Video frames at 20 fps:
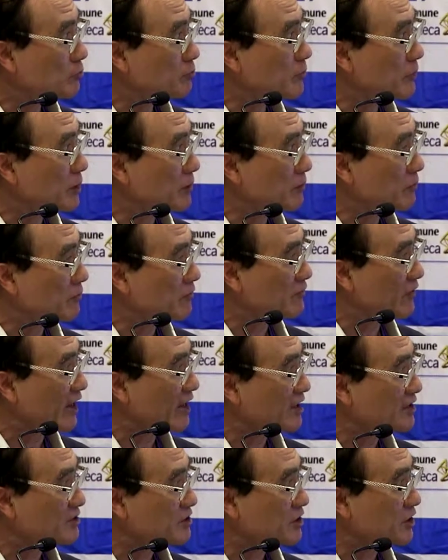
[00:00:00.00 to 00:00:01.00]

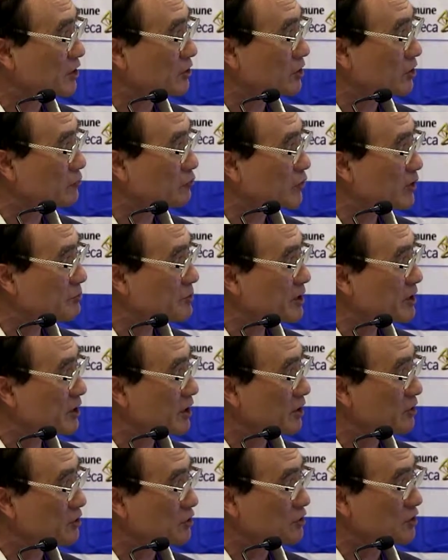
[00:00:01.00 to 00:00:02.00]
virus cannot
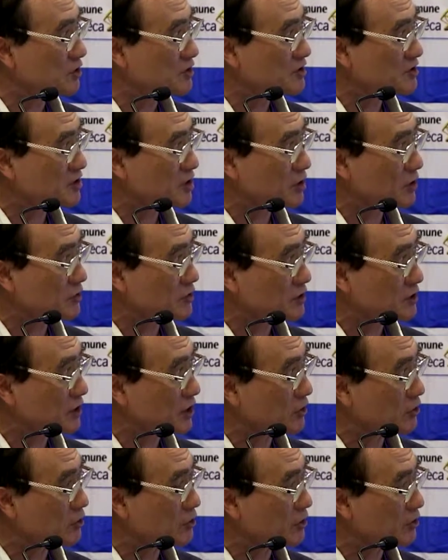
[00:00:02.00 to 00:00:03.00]
replicate in the cells,
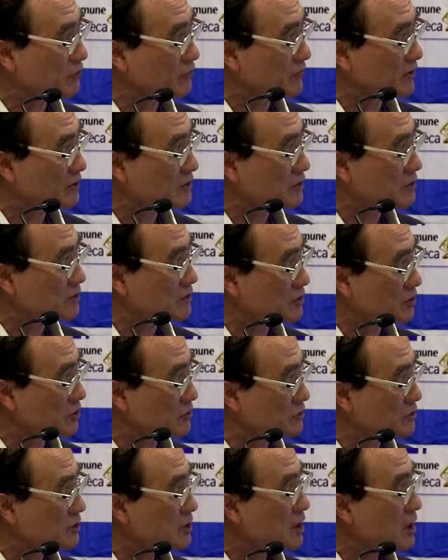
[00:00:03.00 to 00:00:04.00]
cannot infect the
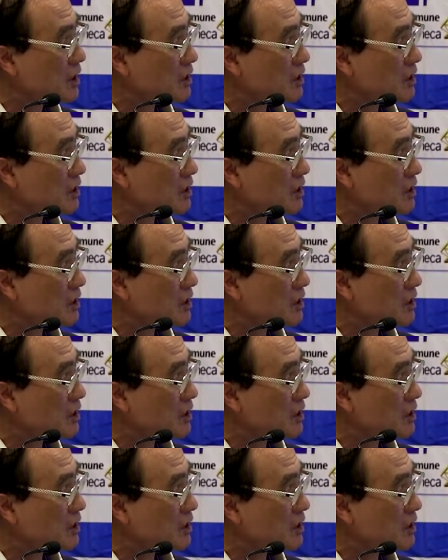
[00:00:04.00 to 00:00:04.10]
cells.